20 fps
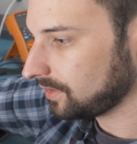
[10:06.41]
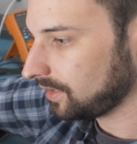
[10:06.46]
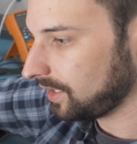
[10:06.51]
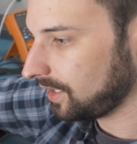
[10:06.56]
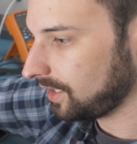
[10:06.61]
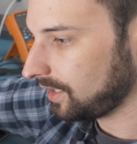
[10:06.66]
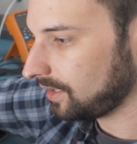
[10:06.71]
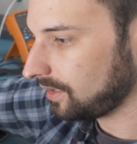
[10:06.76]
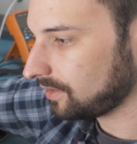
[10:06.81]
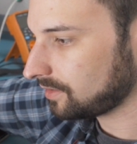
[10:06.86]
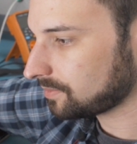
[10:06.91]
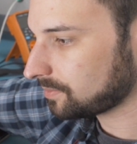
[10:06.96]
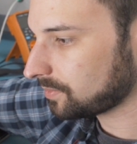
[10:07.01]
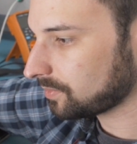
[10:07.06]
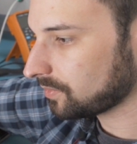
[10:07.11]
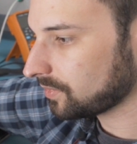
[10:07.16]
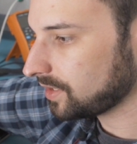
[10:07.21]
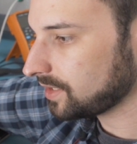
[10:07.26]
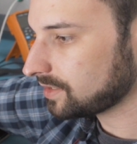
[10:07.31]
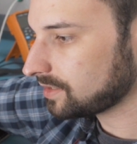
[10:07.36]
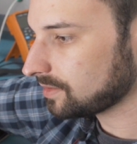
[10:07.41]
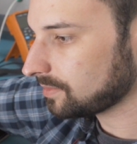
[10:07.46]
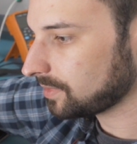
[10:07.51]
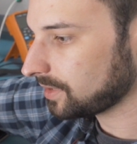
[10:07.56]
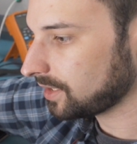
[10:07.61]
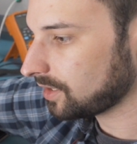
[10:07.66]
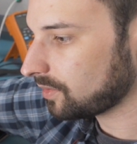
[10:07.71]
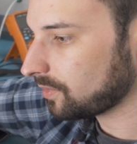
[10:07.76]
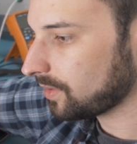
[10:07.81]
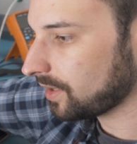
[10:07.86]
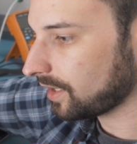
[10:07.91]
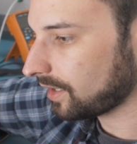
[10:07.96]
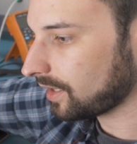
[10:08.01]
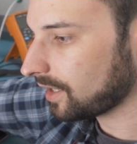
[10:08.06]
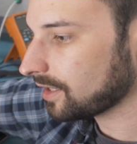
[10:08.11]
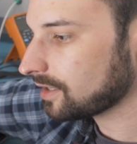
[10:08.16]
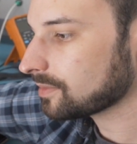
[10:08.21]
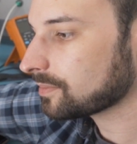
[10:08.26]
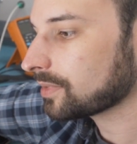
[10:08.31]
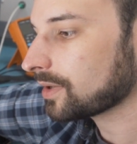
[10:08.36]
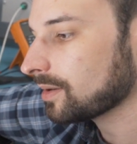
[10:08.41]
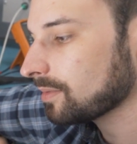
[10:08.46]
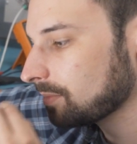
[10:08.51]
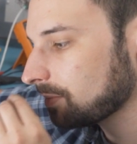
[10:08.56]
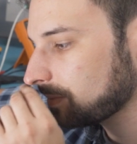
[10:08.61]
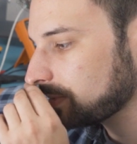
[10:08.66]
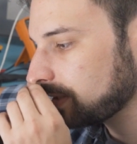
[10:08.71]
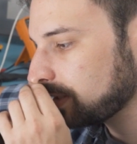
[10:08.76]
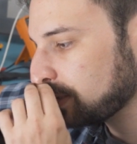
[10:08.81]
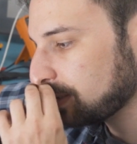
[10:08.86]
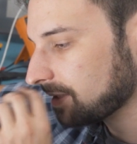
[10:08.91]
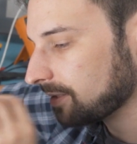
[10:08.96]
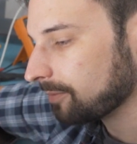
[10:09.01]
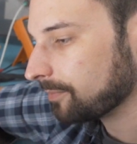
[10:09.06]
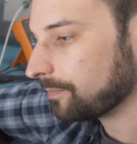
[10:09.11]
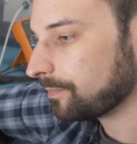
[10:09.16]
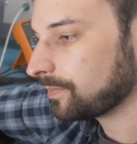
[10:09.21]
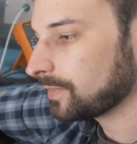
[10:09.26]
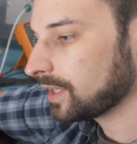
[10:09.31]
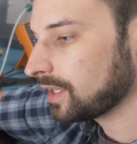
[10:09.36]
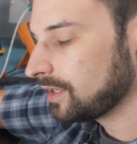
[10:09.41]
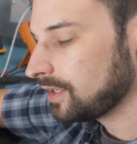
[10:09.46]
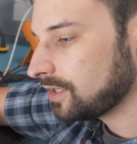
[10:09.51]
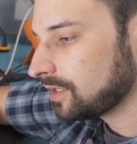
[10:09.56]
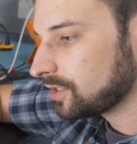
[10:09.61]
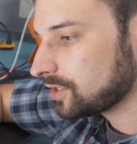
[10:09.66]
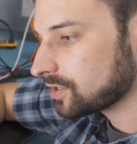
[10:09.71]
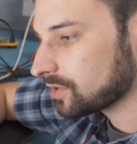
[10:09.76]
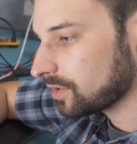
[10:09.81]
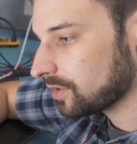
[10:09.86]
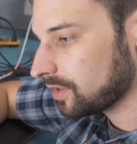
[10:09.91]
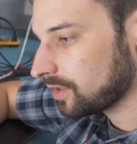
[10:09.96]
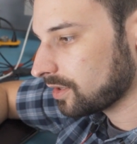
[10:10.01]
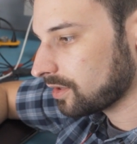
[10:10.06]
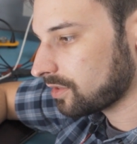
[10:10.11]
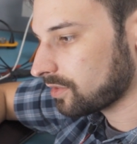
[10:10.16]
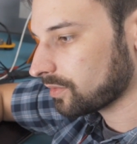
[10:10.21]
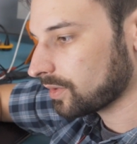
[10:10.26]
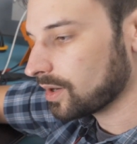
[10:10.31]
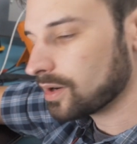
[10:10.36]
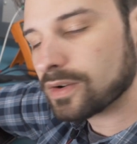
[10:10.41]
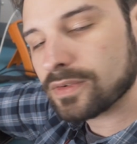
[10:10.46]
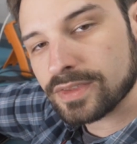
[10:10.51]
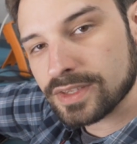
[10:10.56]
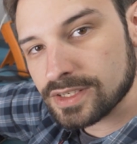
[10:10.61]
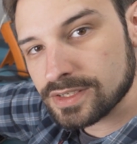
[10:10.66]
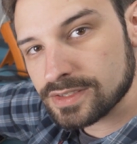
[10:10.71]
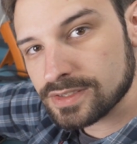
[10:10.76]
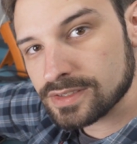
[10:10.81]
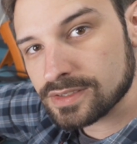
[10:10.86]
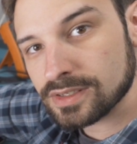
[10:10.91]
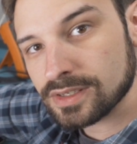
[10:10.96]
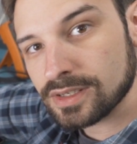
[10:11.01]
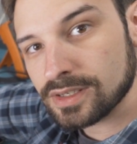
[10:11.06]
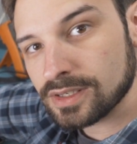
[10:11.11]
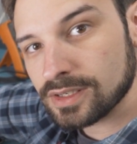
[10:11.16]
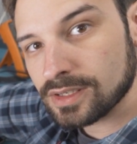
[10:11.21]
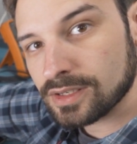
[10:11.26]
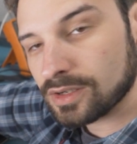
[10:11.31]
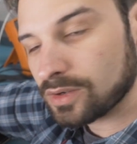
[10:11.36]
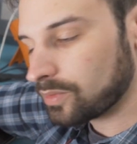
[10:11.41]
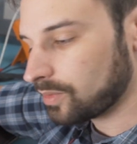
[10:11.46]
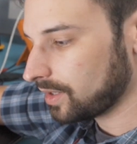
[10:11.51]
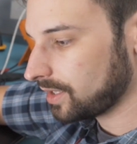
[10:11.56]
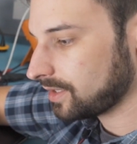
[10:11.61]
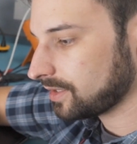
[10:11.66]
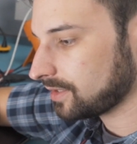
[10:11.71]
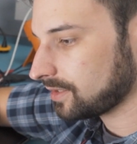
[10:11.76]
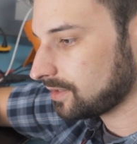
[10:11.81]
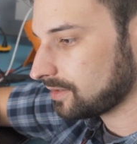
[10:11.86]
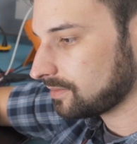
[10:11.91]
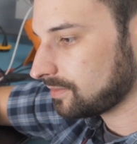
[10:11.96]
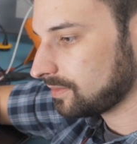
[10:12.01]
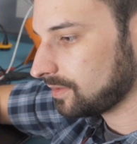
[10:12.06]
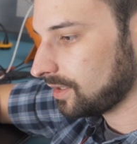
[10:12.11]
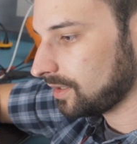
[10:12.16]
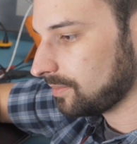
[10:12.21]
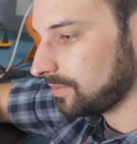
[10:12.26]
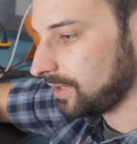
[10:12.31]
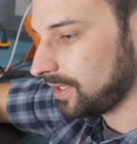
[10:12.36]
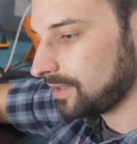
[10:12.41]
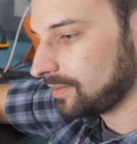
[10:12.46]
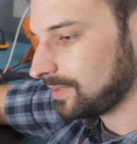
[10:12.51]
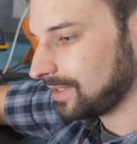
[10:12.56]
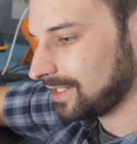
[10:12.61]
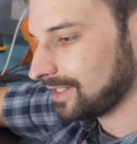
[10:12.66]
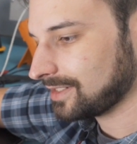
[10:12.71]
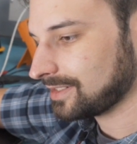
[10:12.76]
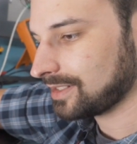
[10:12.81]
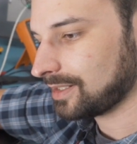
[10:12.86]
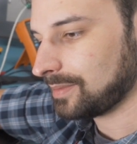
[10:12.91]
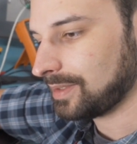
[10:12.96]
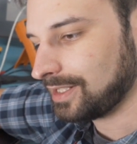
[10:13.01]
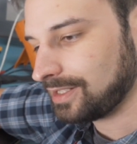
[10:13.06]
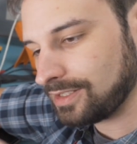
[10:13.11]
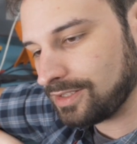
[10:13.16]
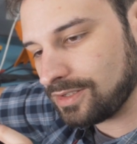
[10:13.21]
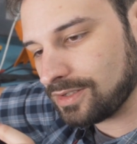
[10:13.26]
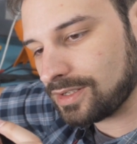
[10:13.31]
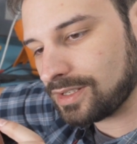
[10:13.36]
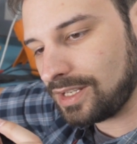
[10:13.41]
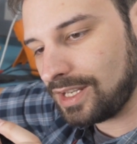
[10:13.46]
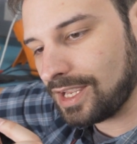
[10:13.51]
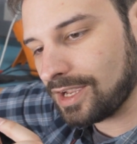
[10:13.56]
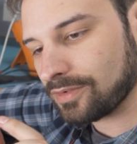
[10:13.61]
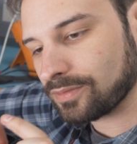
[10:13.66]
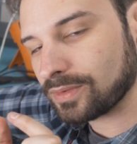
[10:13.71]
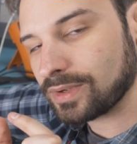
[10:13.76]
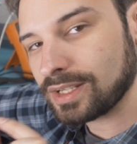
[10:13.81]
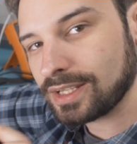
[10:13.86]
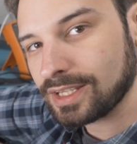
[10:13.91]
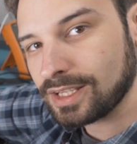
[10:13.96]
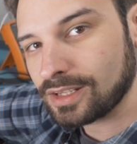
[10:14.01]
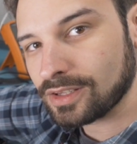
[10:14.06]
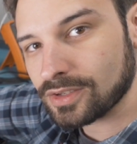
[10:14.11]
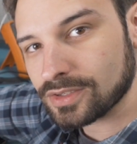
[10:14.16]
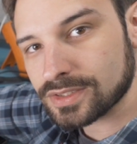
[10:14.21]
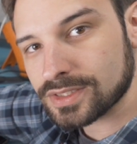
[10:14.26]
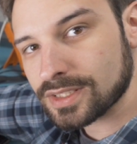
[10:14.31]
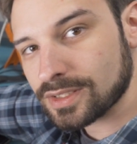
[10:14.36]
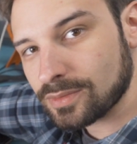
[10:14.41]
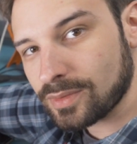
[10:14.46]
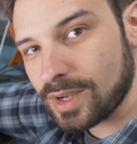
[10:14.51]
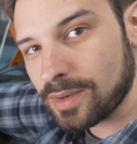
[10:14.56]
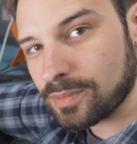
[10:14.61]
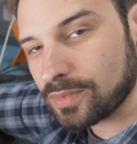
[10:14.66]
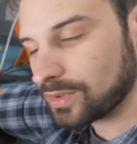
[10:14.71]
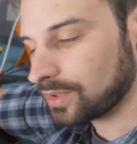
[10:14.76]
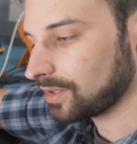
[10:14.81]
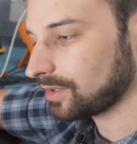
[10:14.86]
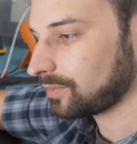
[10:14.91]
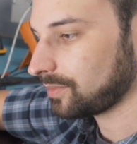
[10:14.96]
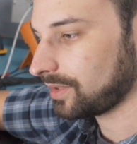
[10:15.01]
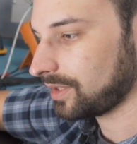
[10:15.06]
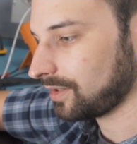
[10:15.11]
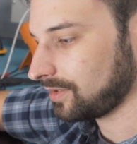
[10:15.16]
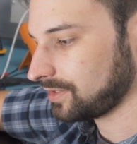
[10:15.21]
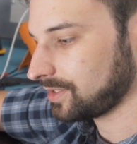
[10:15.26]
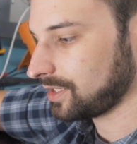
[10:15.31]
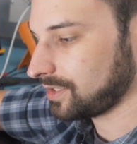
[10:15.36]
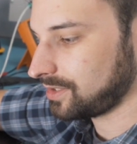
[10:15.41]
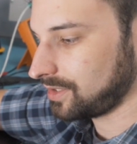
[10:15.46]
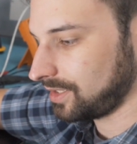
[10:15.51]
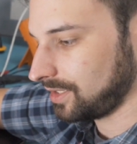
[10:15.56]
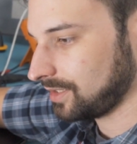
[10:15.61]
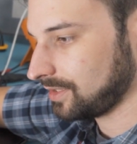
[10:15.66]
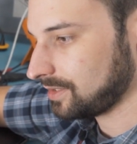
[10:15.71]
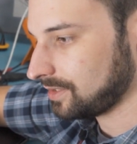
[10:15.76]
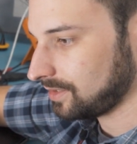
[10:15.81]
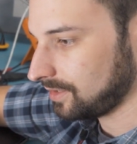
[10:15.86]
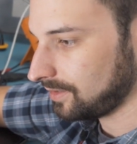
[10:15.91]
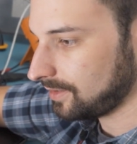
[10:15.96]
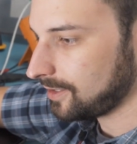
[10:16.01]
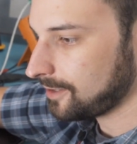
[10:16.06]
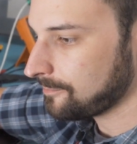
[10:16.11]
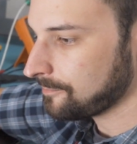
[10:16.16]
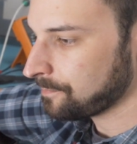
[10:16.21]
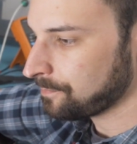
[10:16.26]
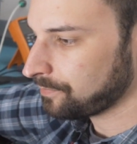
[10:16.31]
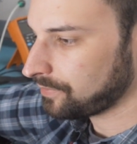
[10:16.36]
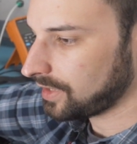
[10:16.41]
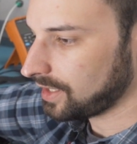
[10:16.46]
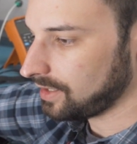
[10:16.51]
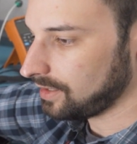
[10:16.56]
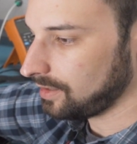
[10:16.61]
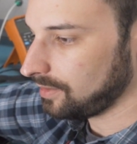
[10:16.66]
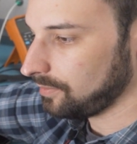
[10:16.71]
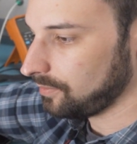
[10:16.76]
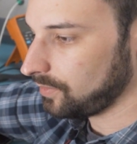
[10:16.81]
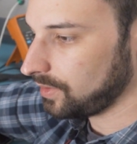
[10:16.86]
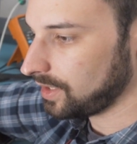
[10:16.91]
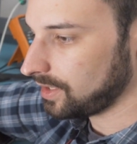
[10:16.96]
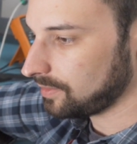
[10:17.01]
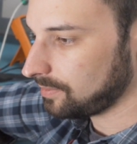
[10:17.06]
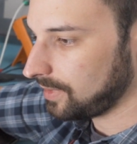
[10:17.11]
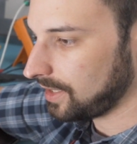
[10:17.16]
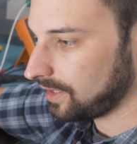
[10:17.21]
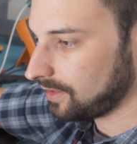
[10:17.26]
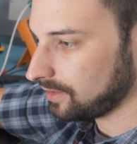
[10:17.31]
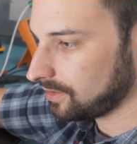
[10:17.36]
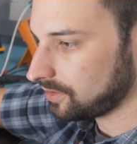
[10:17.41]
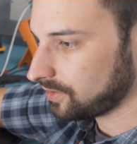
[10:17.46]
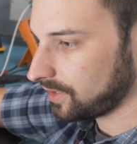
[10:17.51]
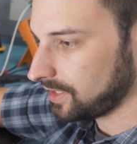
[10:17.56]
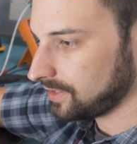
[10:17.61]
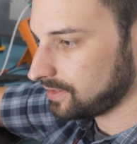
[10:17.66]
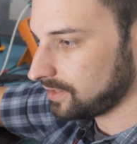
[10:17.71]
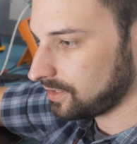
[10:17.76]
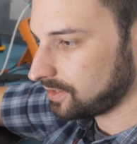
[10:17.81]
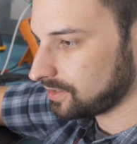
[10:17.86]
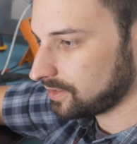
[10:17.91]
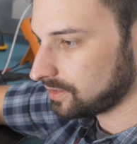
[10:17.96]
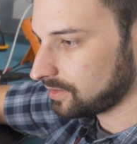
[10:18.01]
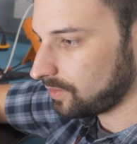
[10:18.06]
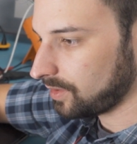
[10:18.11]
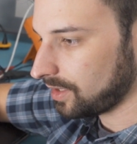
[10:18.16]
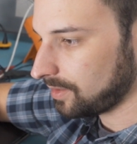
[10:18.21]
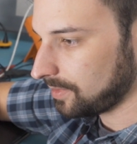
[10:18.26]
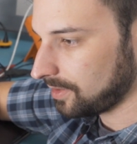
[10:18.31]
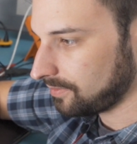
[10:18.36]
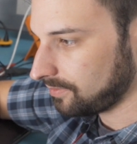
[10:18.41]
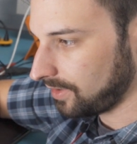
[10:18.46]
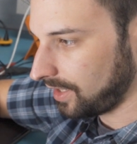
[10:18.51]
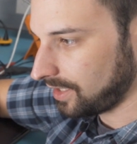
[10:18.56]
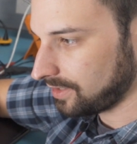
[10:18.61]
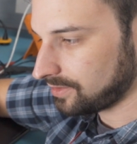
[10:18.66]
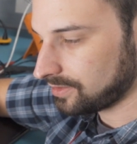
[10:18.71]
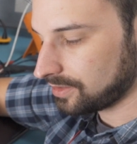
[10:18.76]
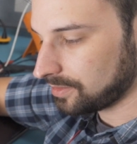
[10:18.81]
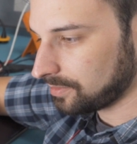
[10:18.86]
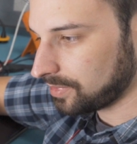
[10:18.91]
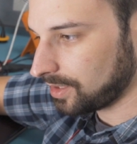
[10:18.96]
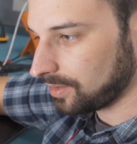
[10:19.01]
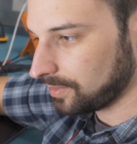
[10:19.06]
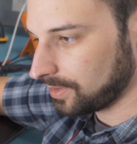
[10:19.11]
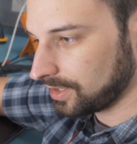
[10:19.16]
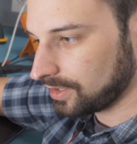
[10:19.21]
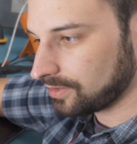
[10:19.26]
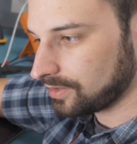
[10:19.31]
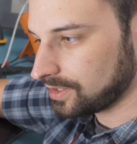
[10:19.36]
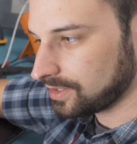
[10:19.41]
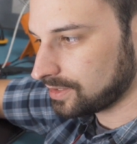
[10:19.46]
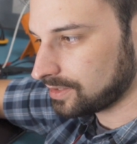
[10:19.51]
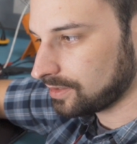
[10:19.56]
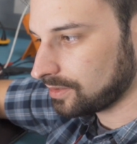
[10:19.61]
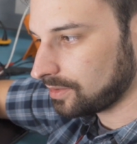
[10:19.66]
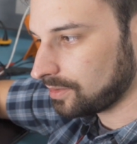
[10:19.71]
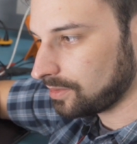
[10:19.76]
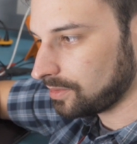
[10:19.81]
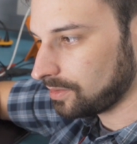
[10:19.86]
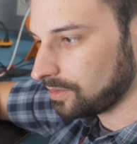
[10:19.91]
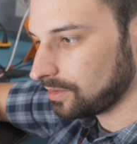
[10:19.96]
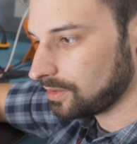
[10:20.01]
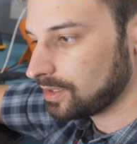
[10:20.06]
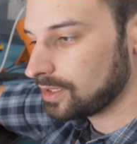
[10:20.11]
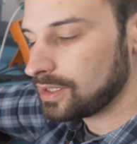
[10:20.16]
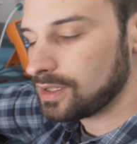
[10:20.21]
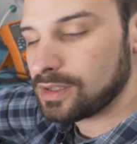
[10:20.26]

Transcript: And it's reasonably quick. I could probably shorten the throw of this quite a bit, because I mean, you can get really close to the whiteboard without touching it, so we could make the transitions quite a bit faster and probably increase the whole